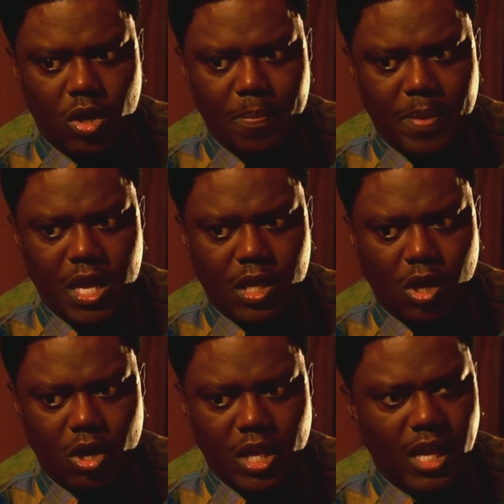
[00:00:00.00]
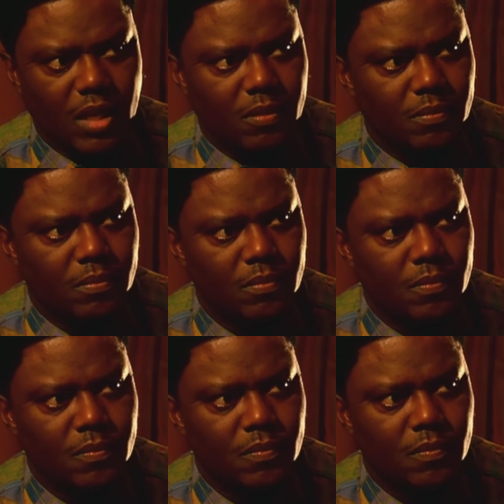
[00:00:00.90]
gonna be Claudine.
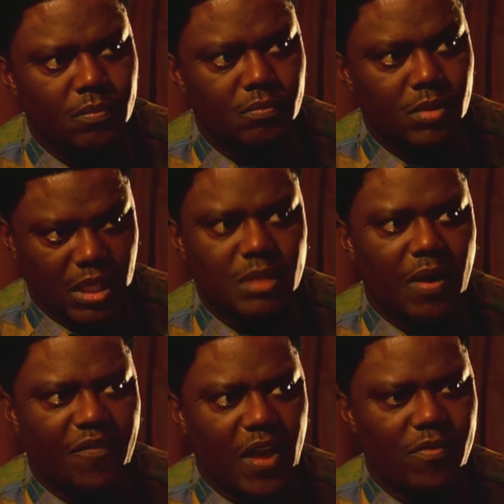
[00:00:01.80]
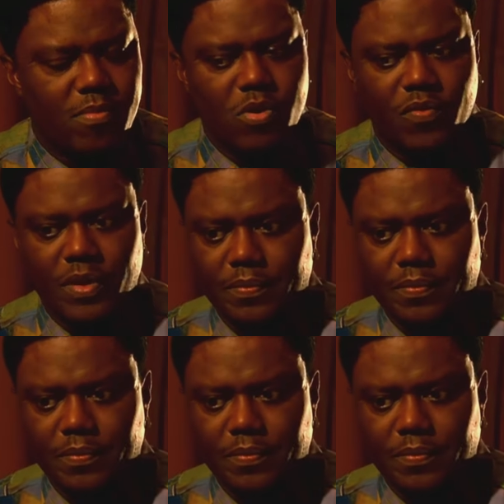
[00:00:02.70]
Because that's my favorite movie.